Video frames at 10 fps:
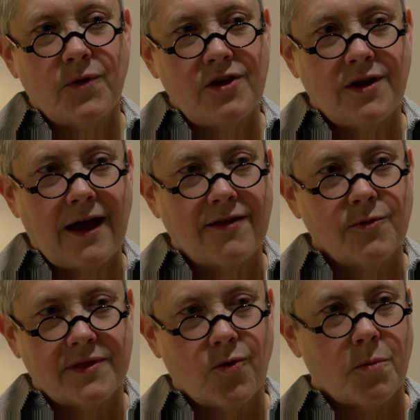When you gather
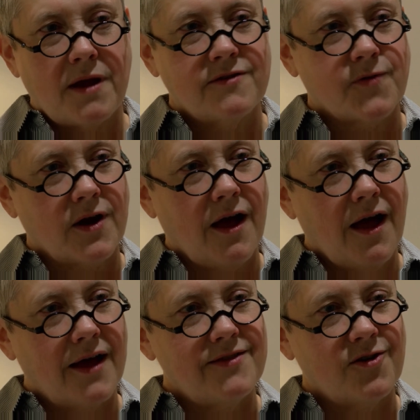with Gourmets for
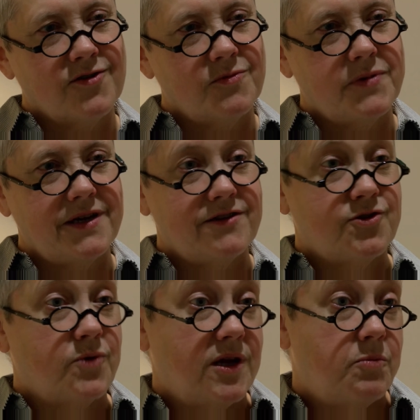God, there could be
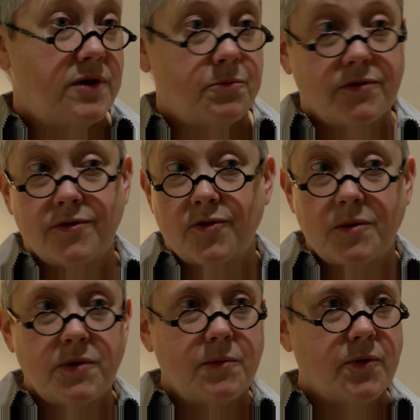20 people, 30
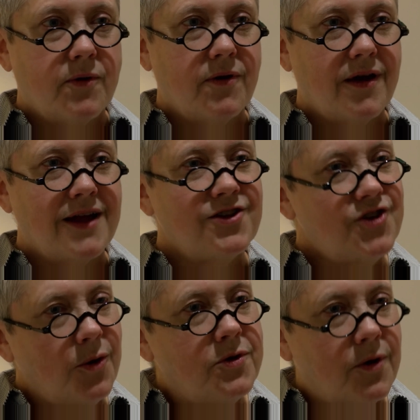people, and you
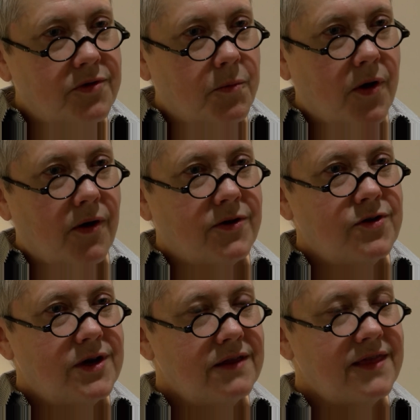don't know them all, and
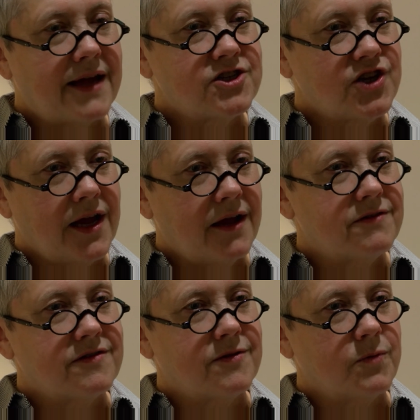you get that
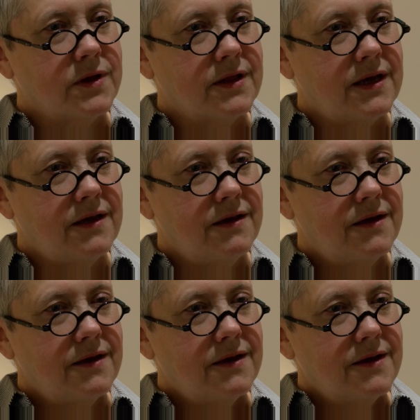chance to really
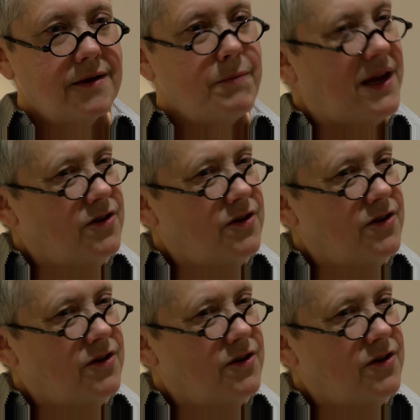make